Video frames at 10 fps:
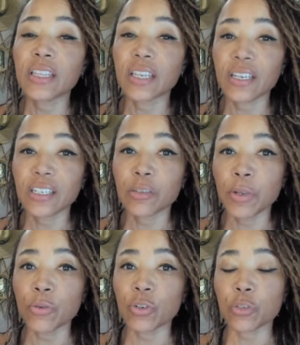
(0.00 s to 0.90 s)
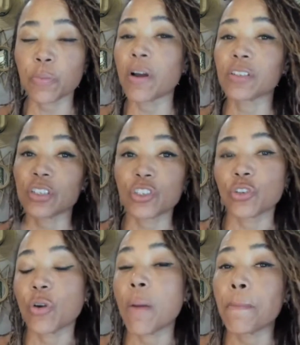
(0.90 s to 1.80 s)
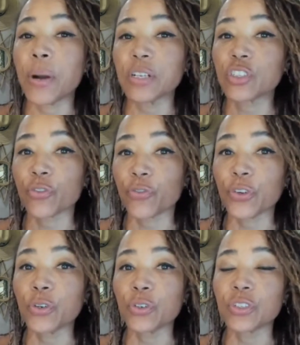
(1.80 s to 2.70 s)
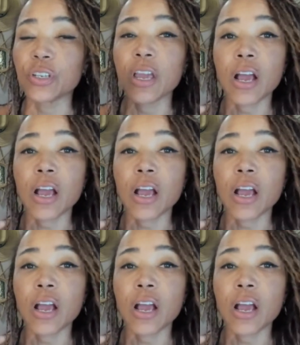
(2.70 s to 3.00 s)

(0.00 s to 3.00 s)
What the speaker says: The histamine responses to a bunch of foods,